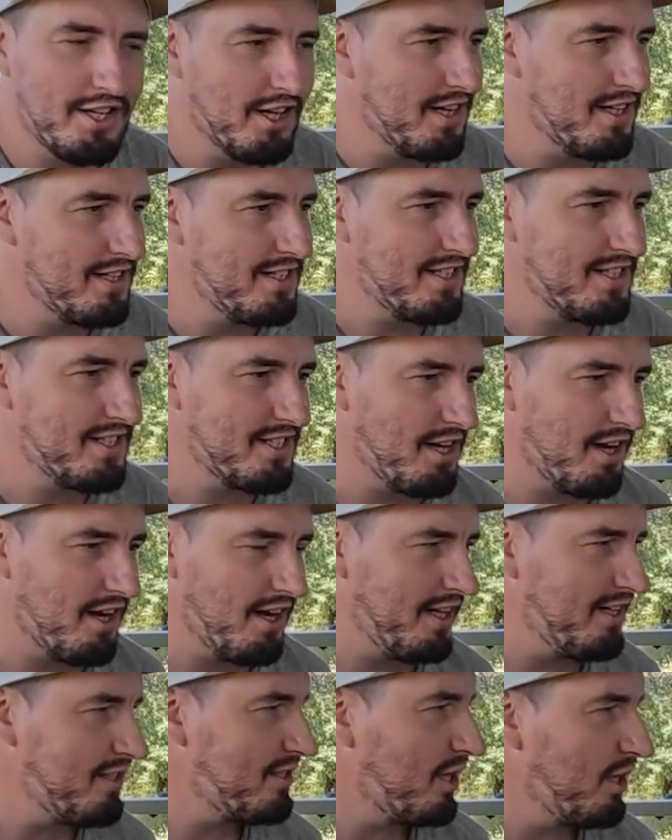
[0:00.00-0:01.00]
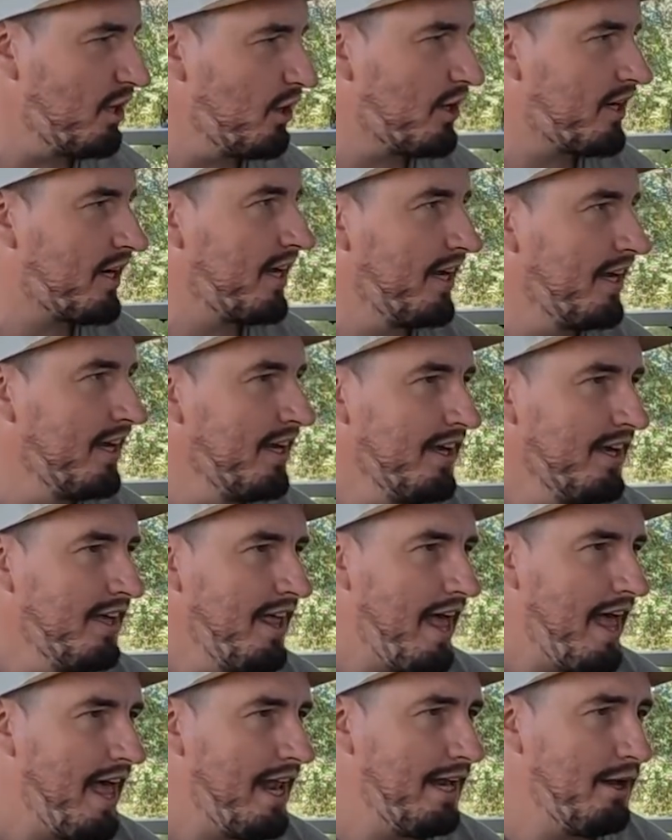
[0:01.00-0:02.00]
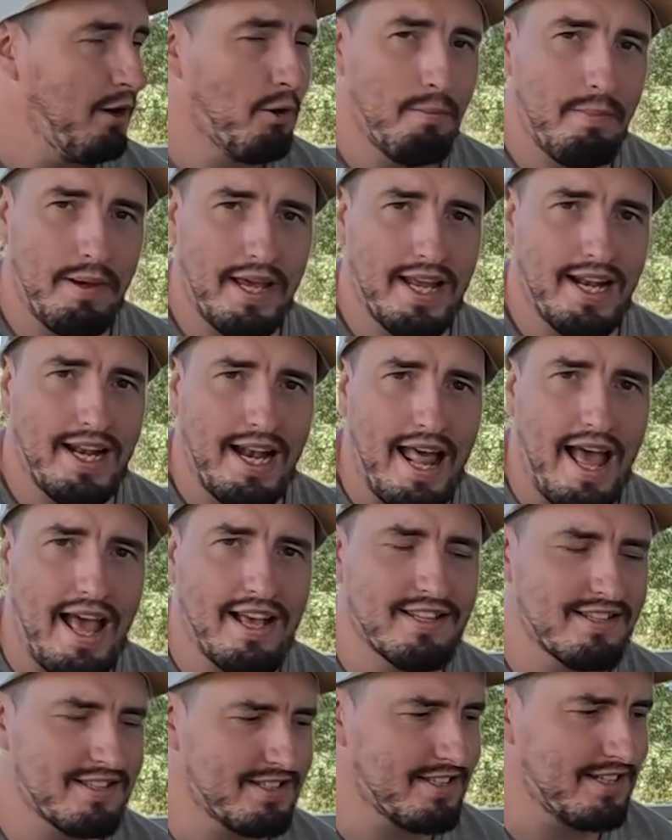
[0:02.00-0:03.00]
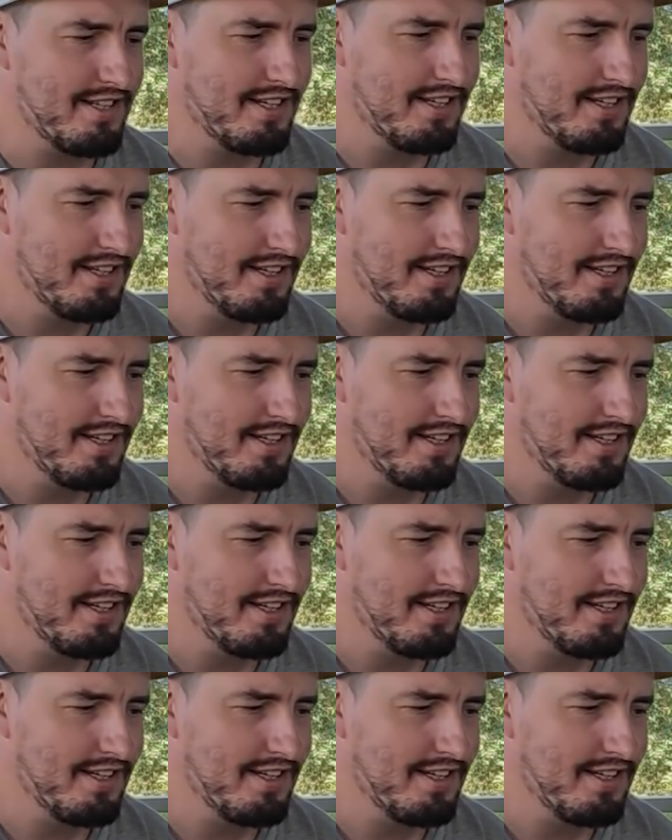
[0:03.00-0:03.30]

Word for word: does. It's starting to look a little bit less